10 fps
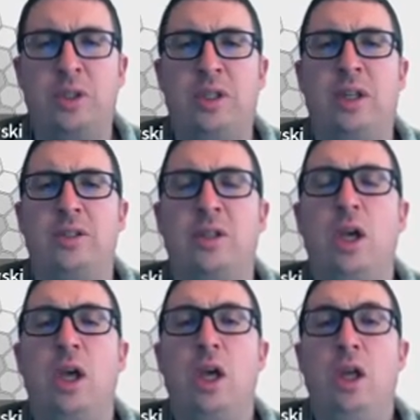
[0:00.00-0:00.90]
attendance
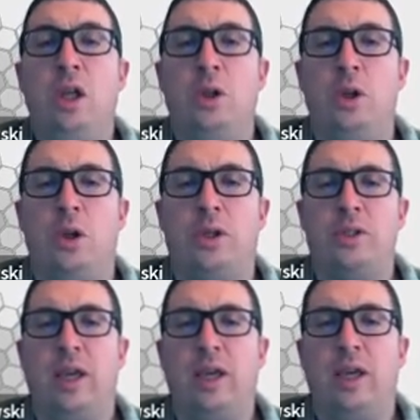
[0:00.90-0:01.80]
looks
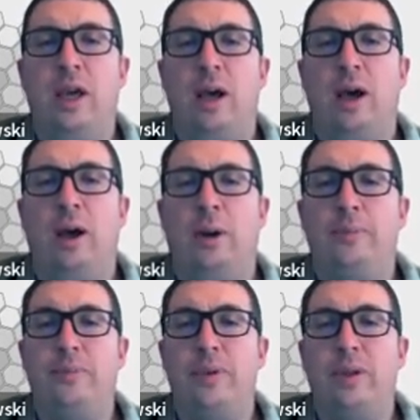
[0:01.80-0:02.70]
like.
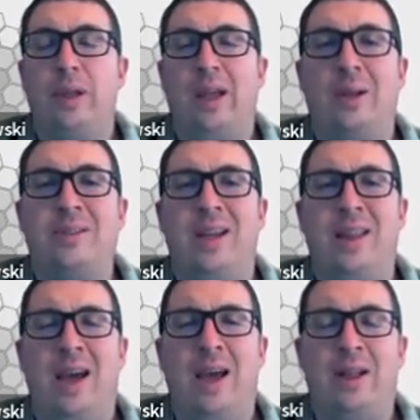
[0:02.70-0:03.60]
Outside of
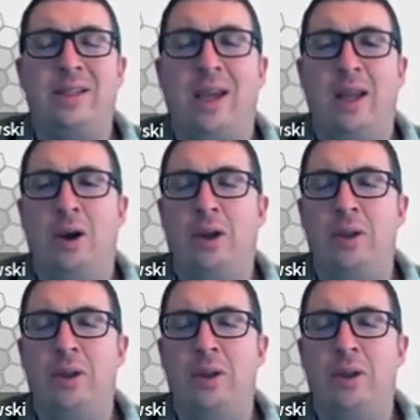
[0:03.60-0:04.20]
that, that's kind of all